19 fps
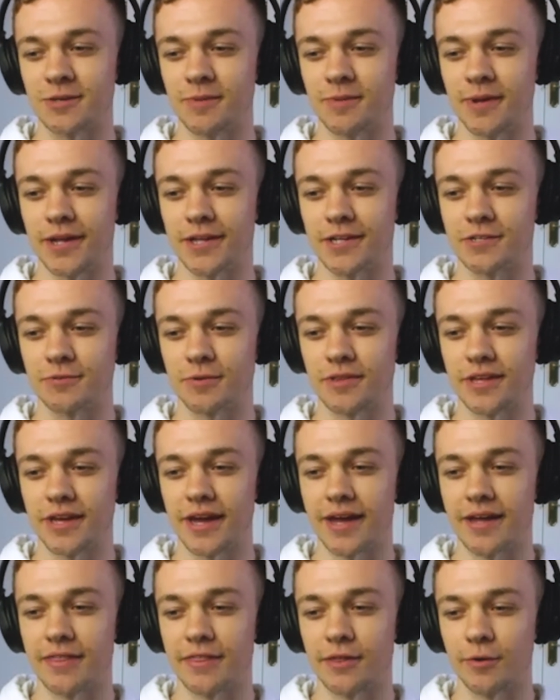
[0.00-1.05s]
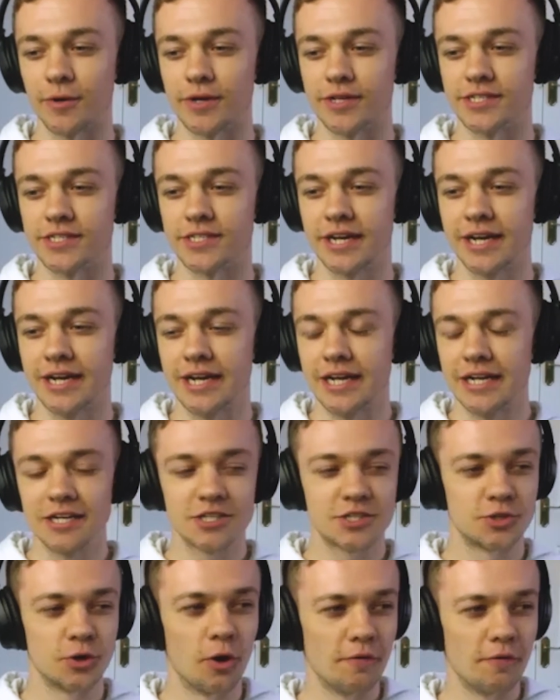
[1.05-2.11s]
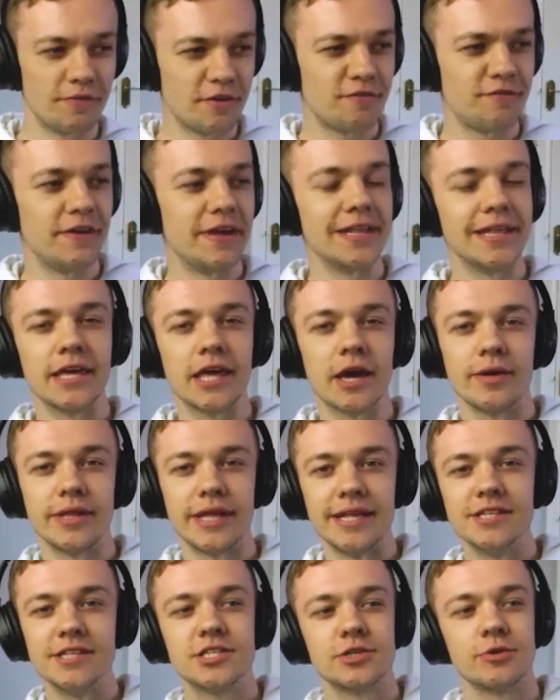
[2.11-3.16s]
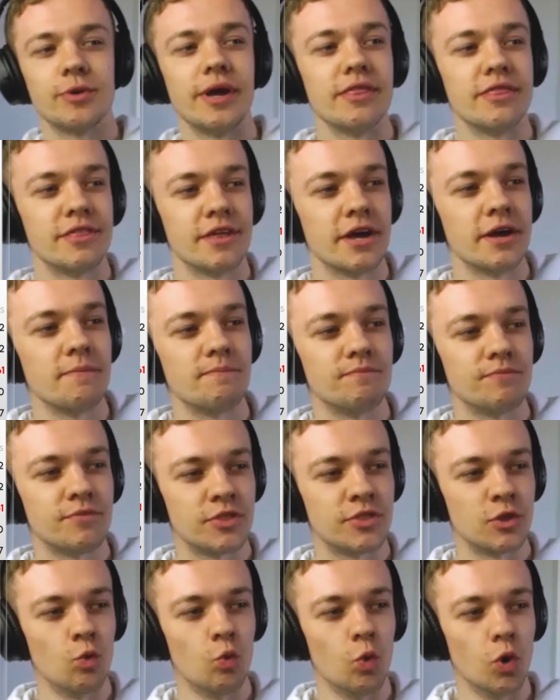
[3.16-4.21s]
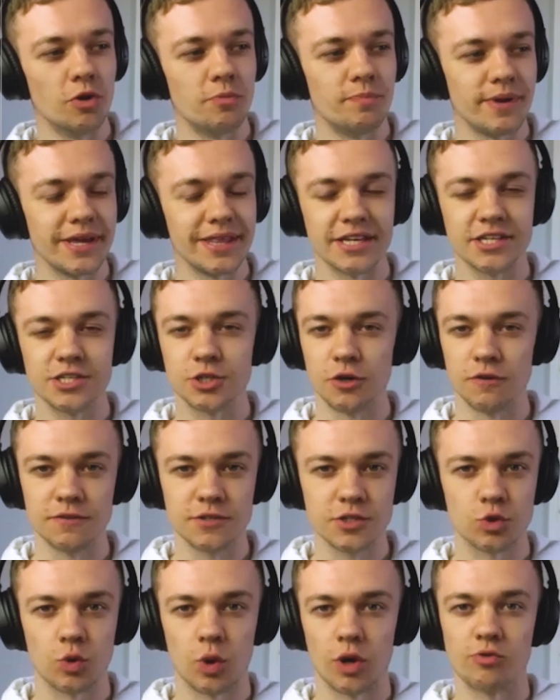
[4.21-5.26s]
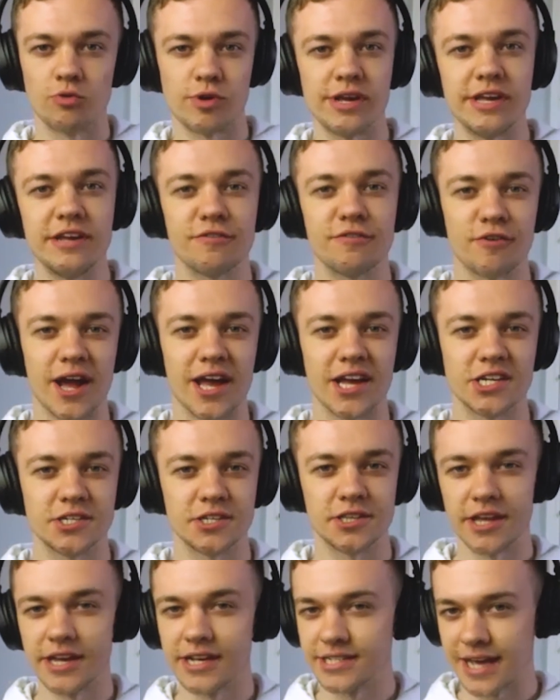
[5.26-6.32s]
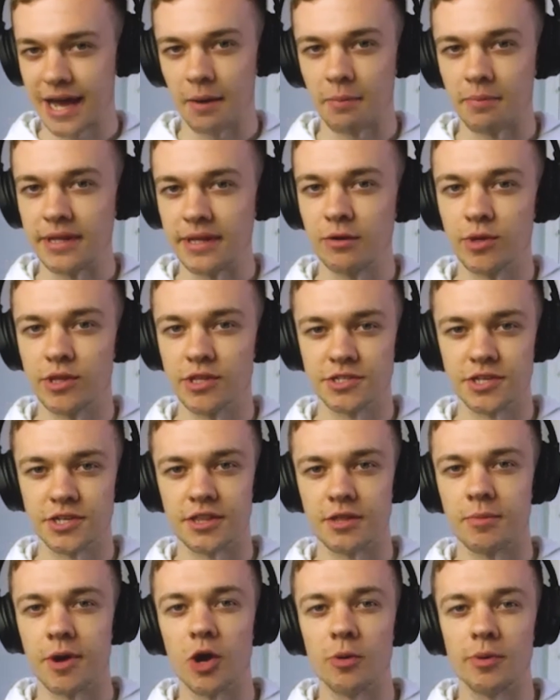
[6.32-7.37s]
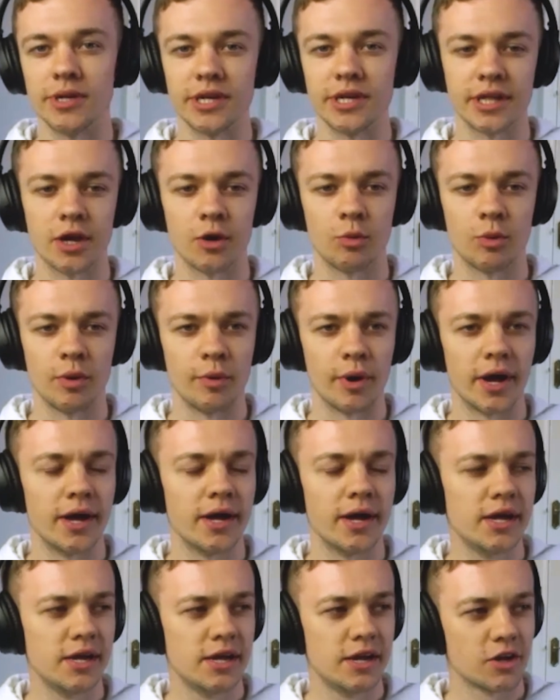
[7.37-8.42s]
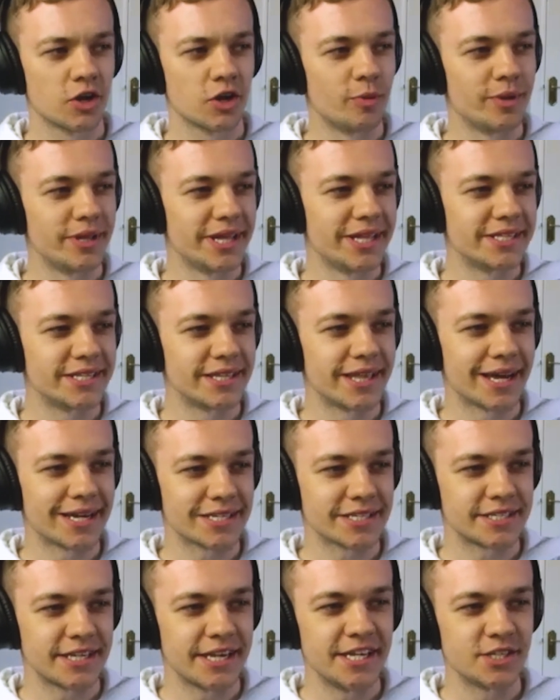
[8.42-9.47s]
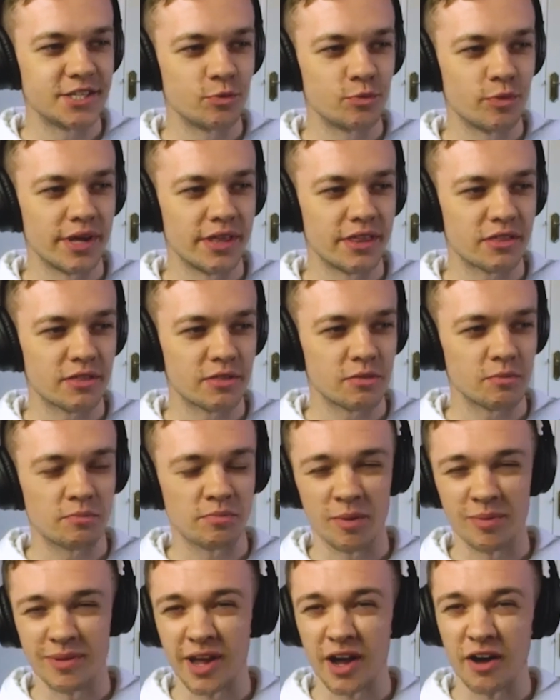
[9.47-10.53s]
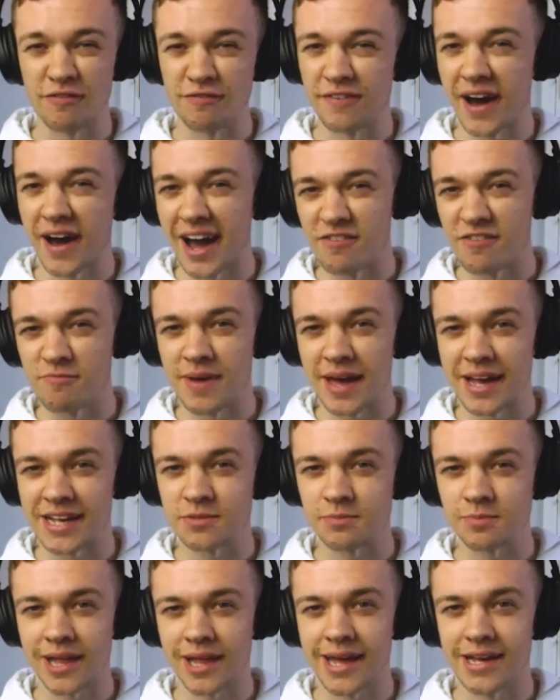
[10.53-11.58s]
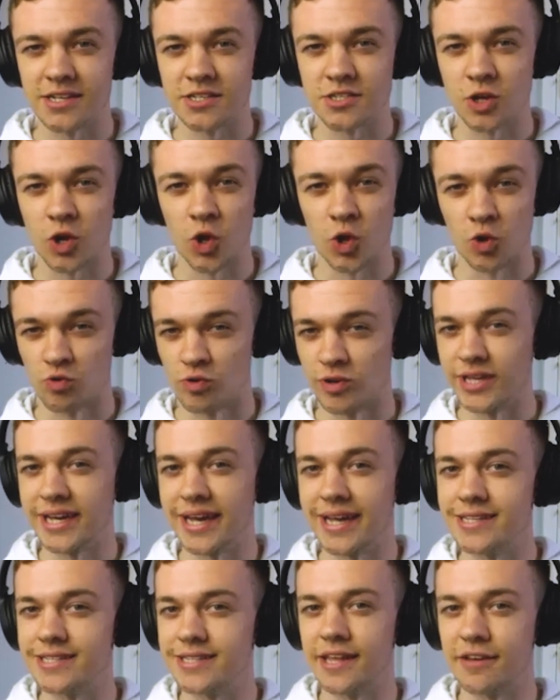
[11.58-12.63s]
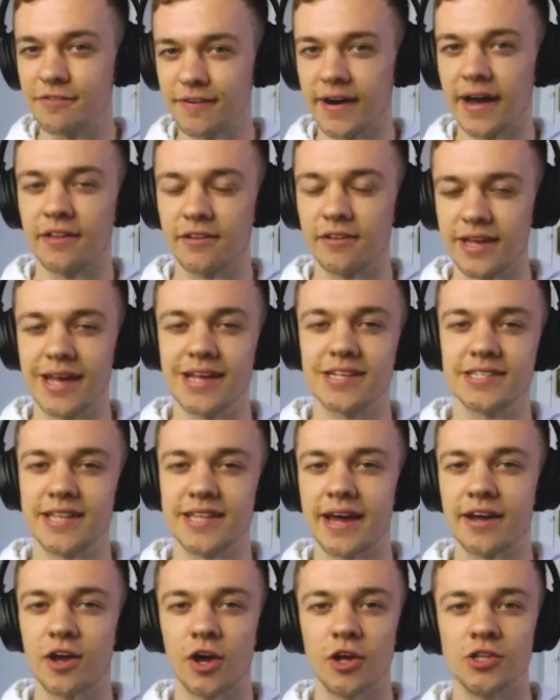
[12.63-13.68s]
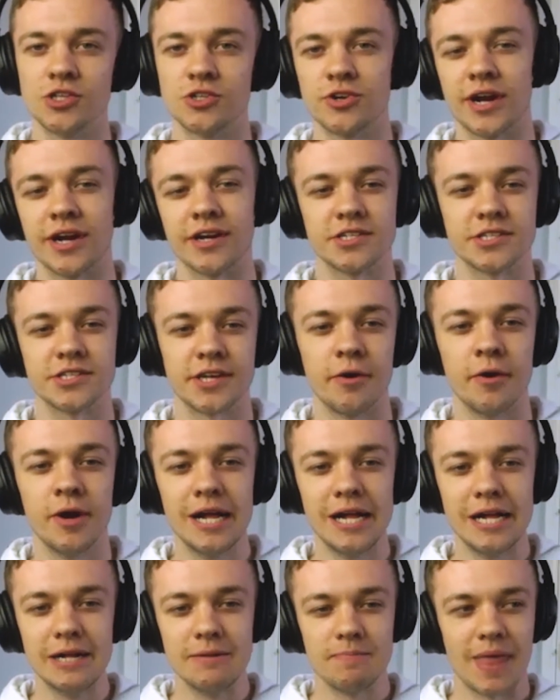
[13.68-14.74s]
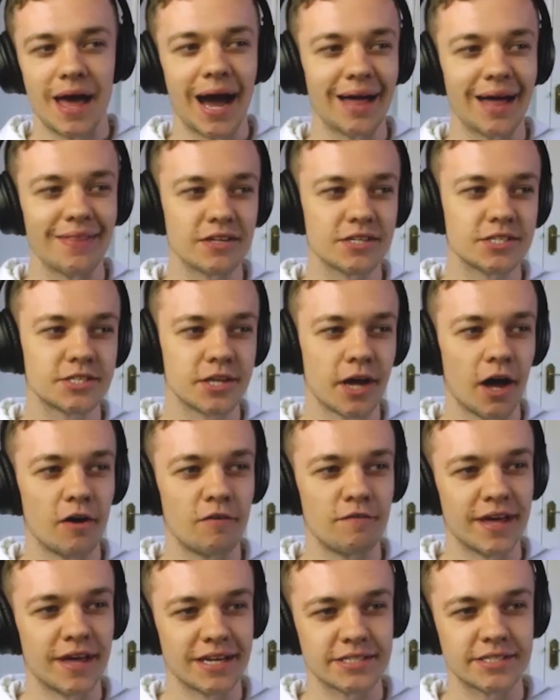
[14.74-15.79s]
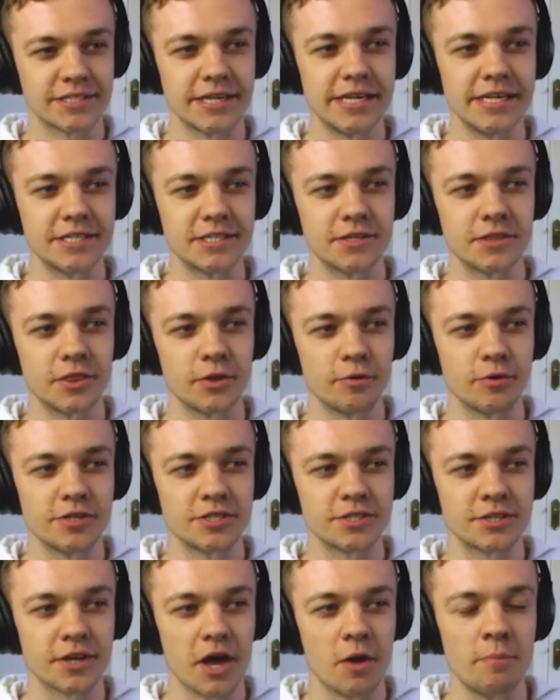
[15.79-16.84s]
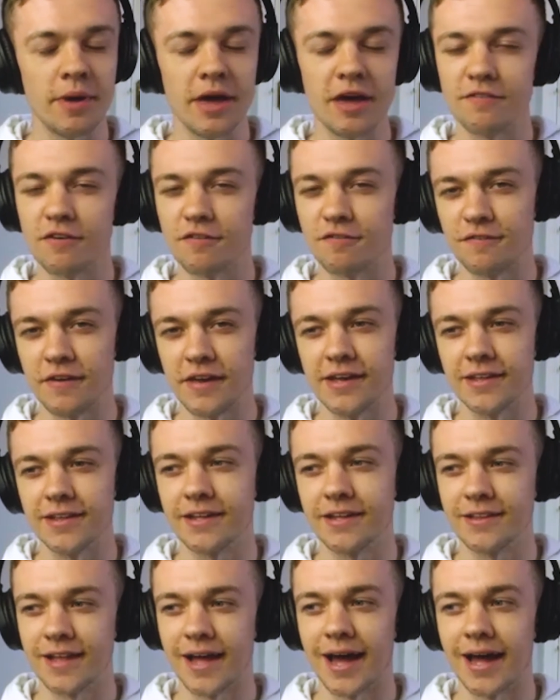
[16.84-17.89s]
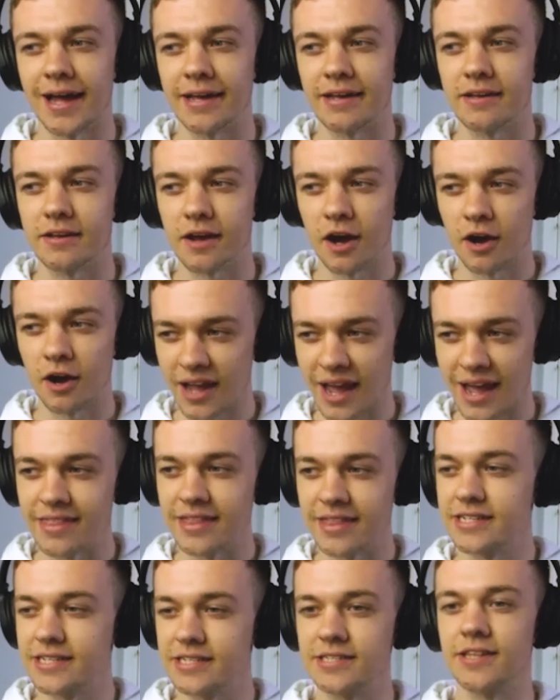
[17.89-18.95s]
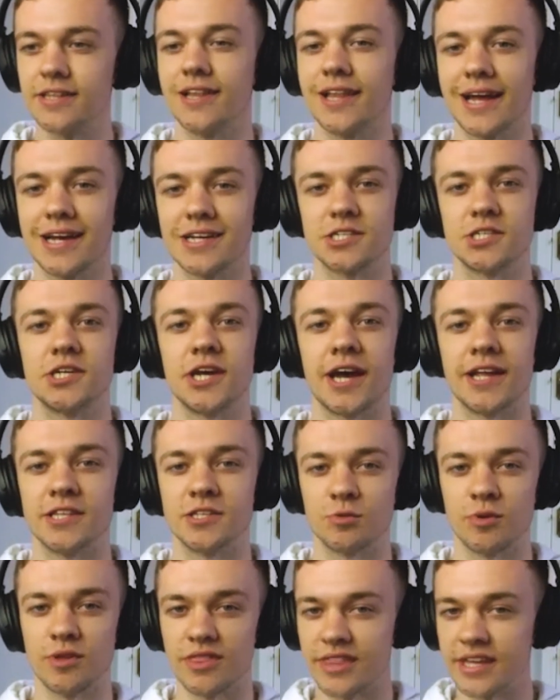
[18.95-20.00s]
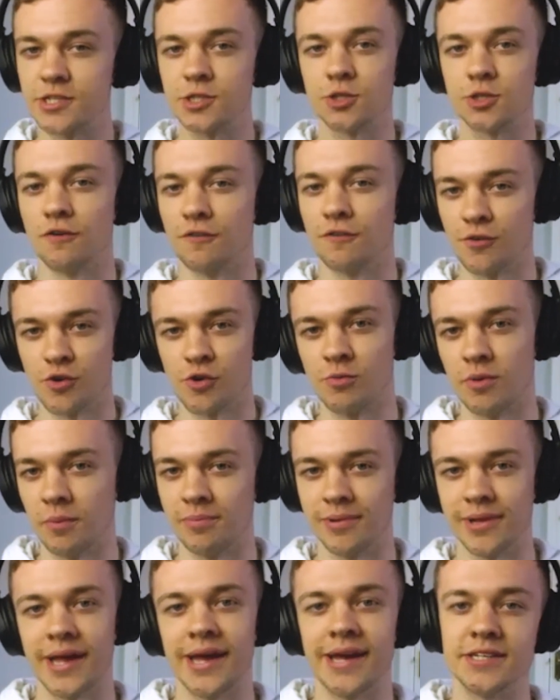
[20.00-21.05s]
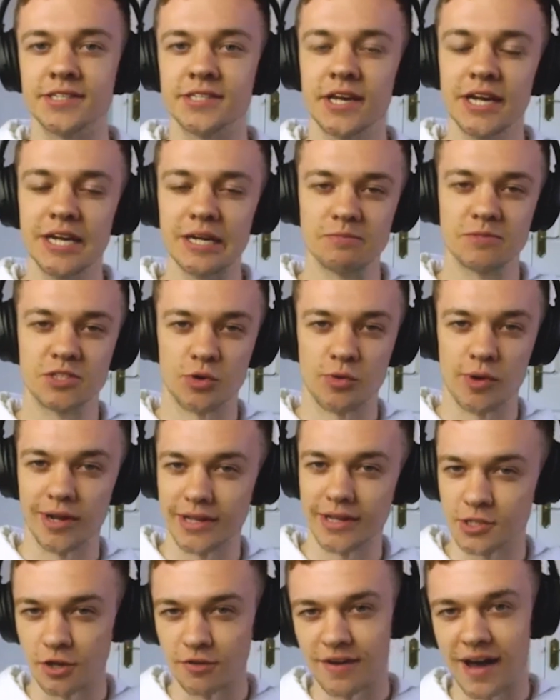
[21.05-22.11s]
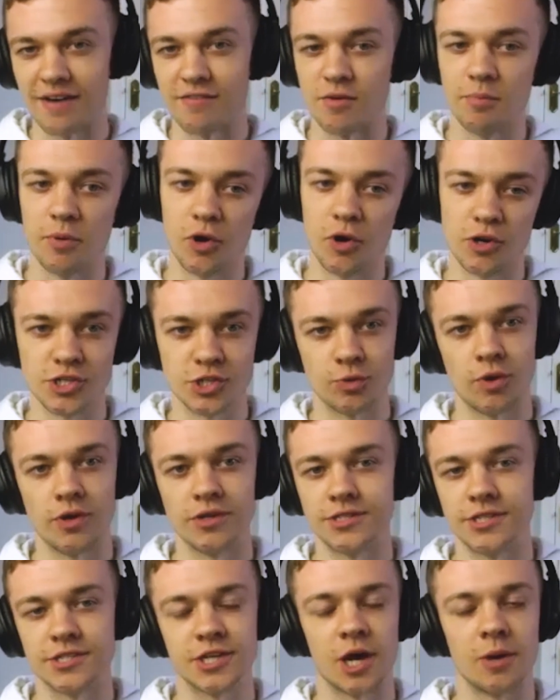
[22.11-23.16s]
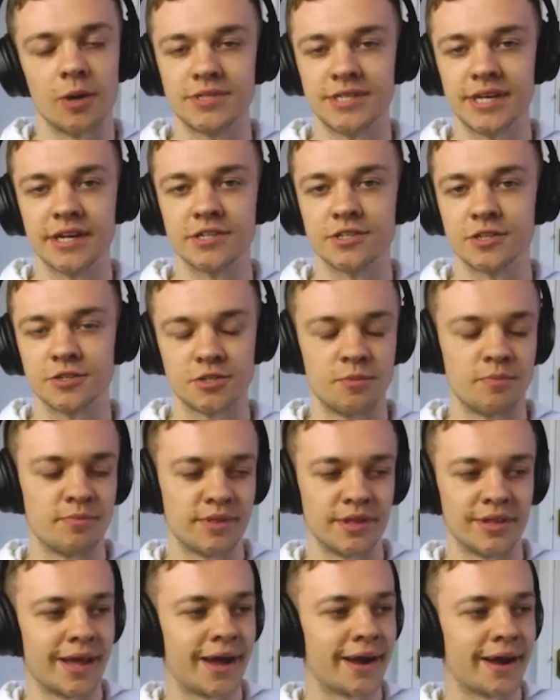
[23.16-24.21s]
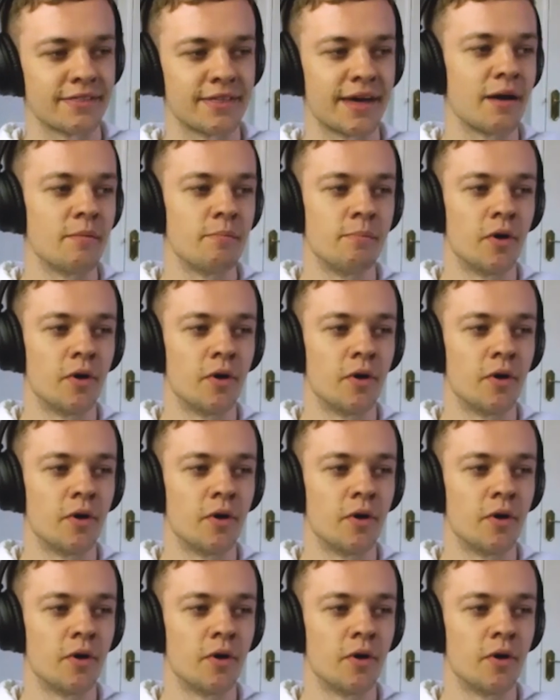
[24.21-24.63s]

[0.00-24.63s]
To be honest with you, there was sort of the feeling going into it that there would be this sort of squad refresh that is happening with us at the moment. You know, we were coming into that season with probably our 5 best players all running into the final years of their contract. So at the start of that season, there was a bit of a feeling like, okay, this is the last chance with this sort of group of players to really sort of have a push towards the top 6 or something like that.